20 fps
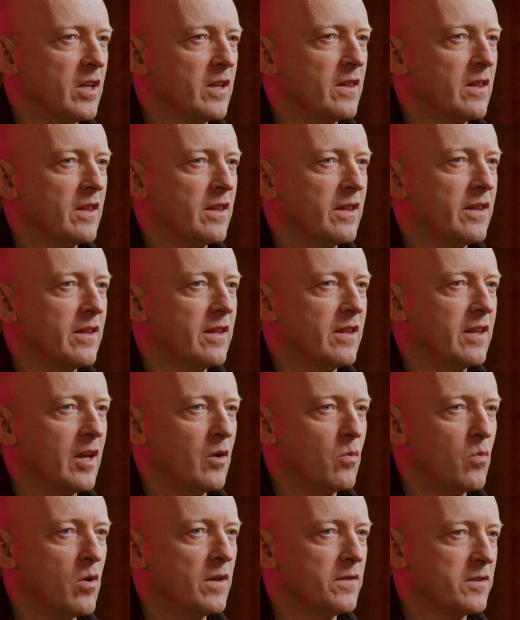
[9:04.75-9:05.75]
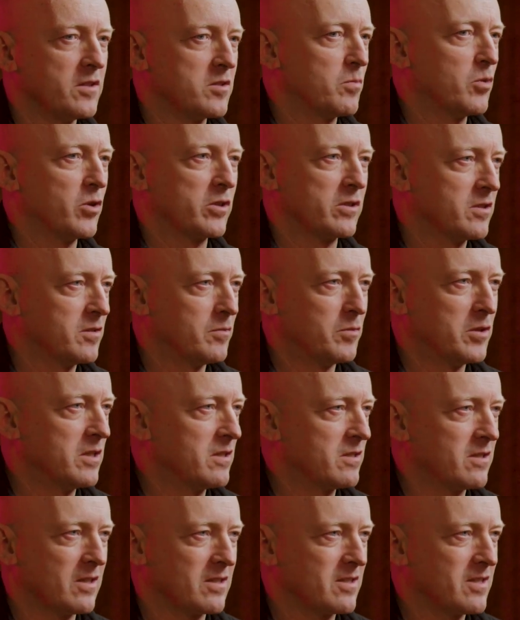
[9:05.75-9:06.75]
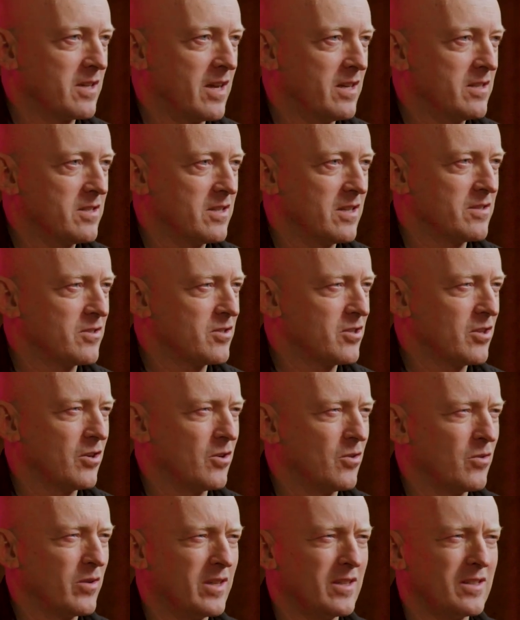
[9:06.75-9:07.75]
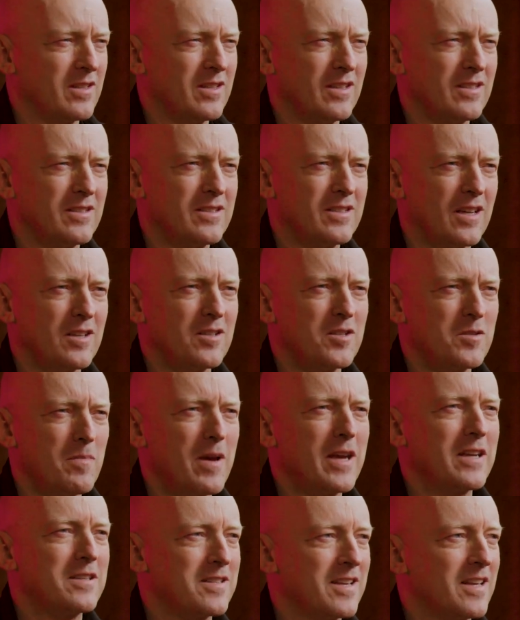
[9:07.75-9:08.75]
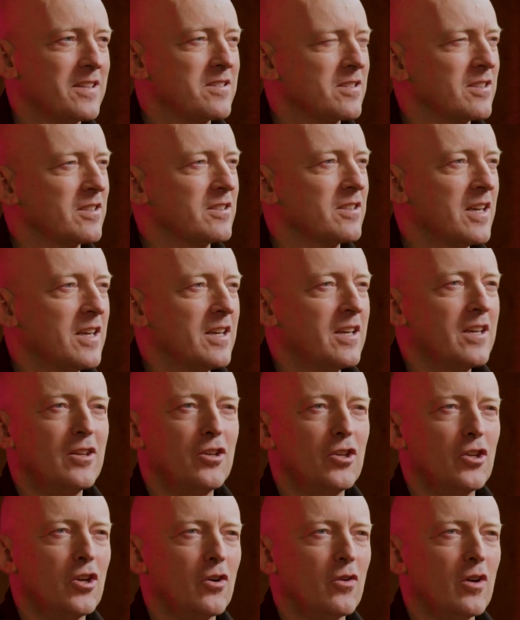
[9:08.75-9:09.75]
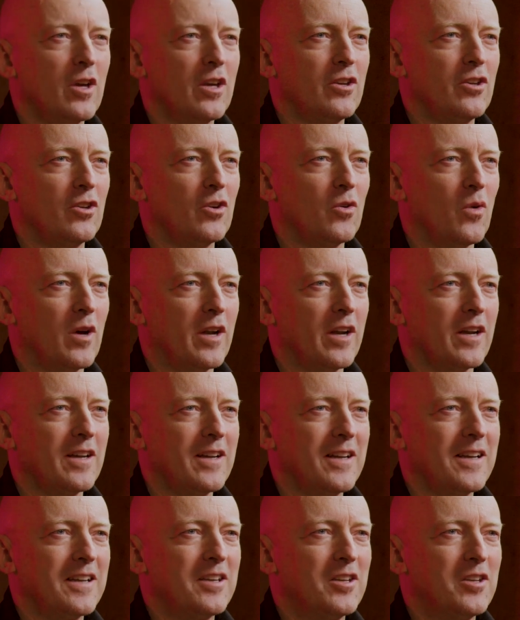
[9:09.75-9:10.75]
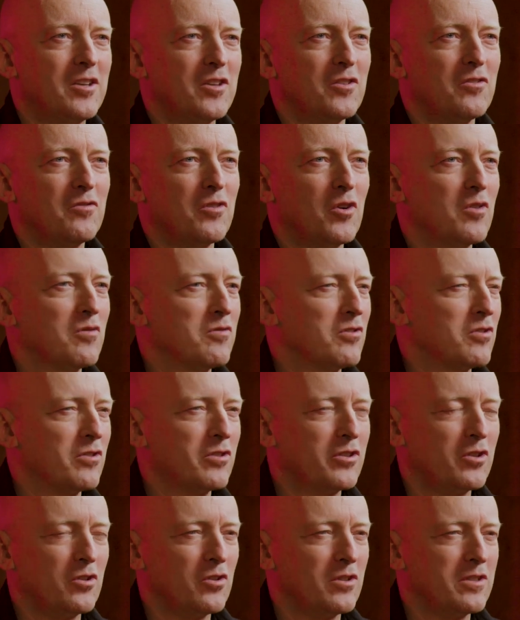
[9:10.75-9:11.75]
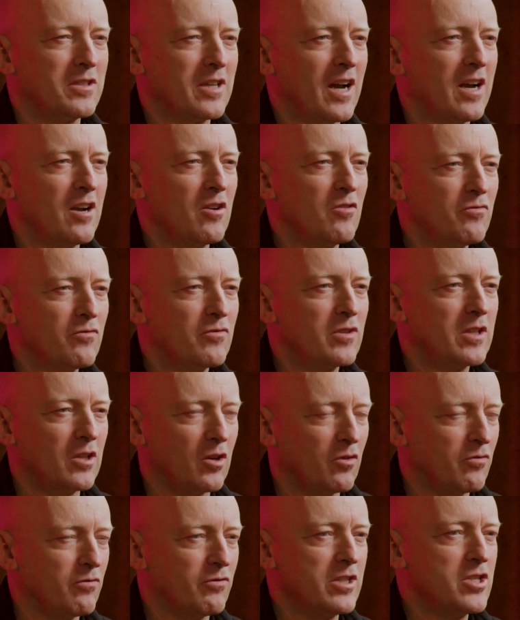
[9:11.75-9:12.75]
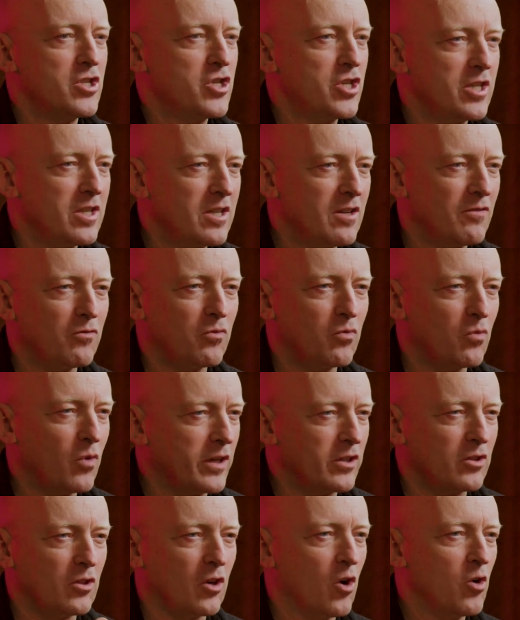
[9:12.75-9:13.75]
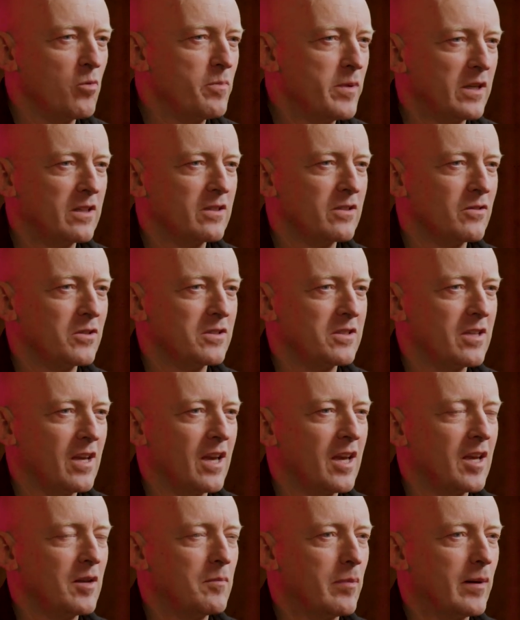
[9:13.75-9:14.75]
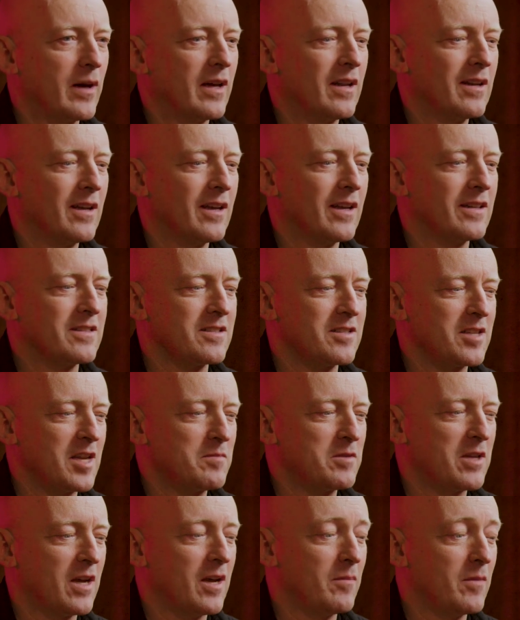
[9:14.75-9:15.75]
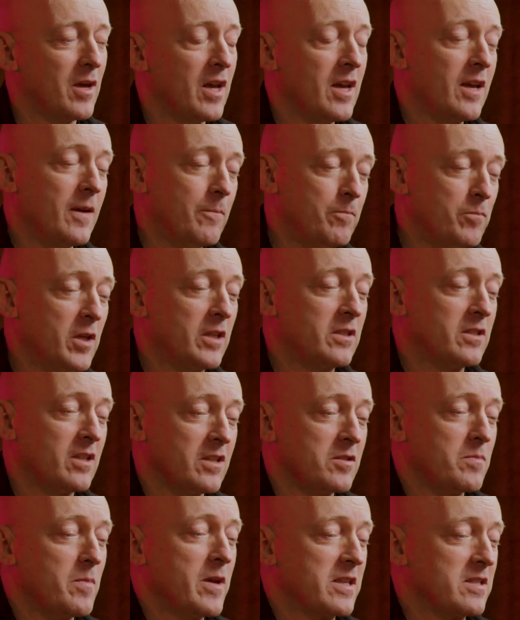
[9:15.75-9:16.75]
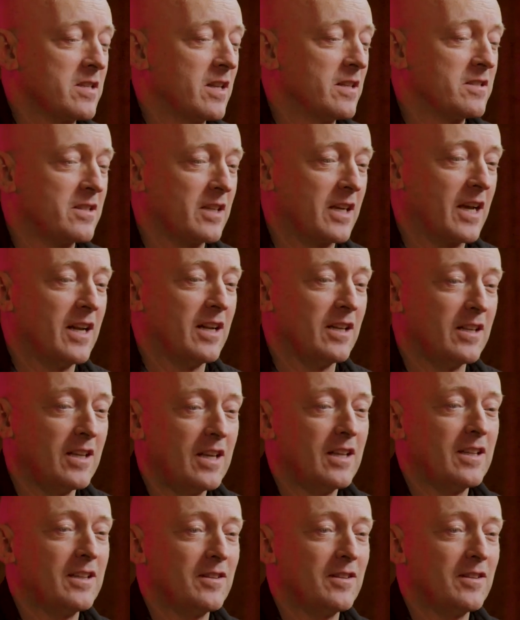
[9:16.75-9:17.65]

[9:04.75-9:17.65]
and they want this book to be a success. And so it does make sense to, you don't want to give over your entire, vision of what you're hoping to attain. But at the same time, it does make sense to kind of